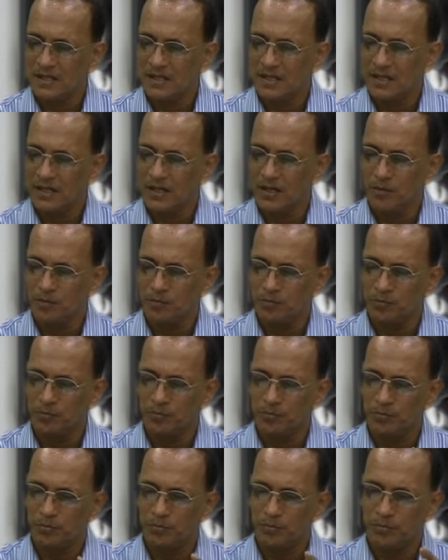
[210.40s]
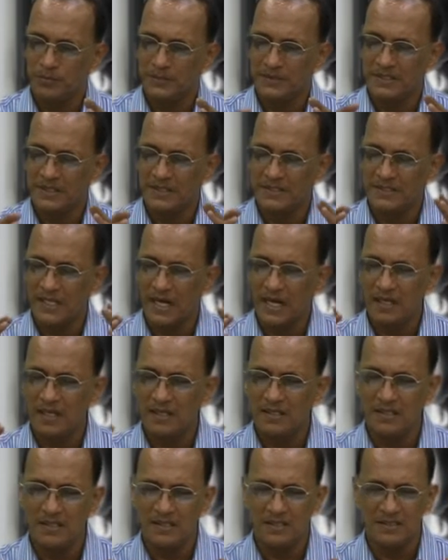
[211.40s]
the
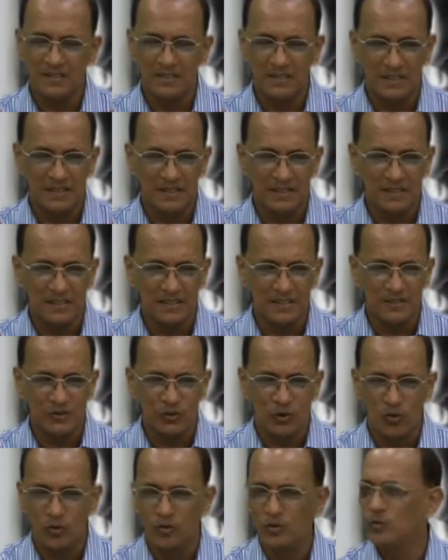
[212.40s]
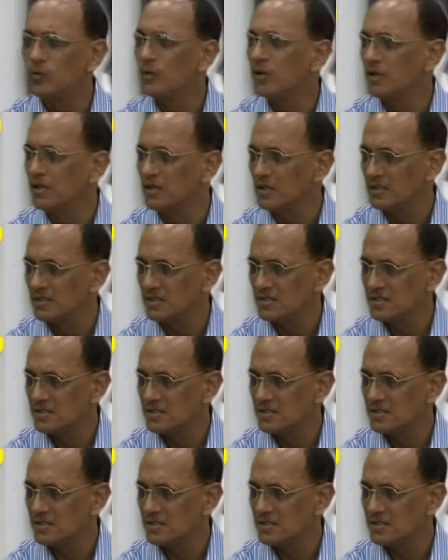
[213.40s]
child is in his own world.